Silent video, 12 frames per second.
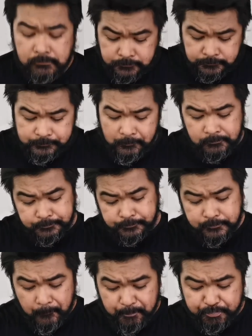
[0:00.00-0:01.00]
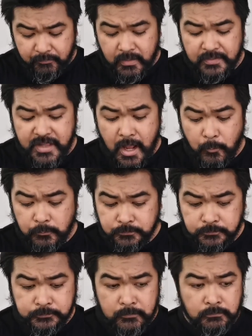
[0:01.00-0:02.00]
Hmm. Now,
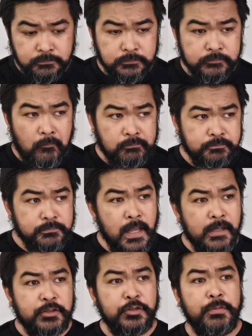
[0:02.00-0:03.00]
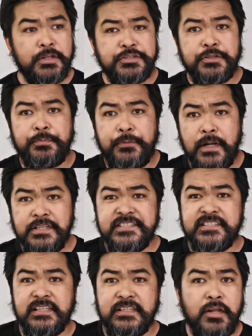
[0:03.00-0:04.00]
black Cuban,
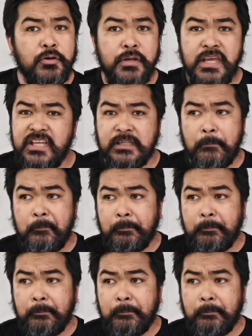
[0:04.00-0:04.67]
surprisingly, no heat.